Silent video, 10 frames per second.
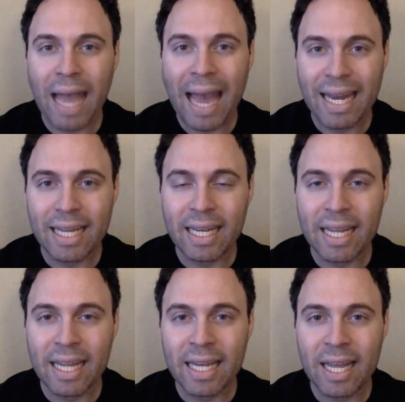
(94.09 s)
at it
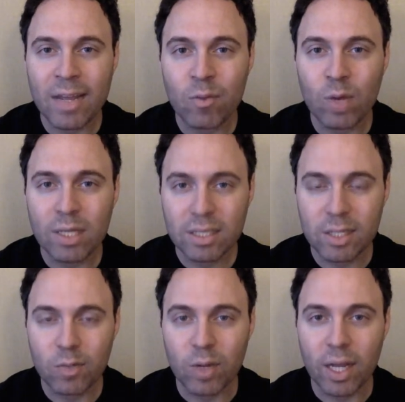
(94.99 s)
in a
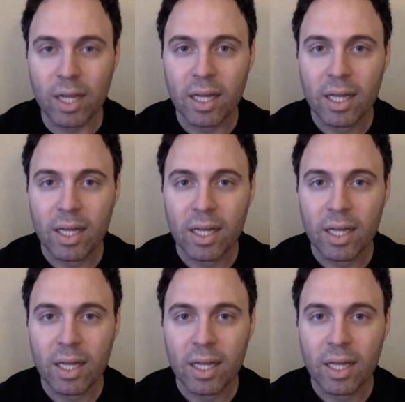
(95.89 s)
wrestling ring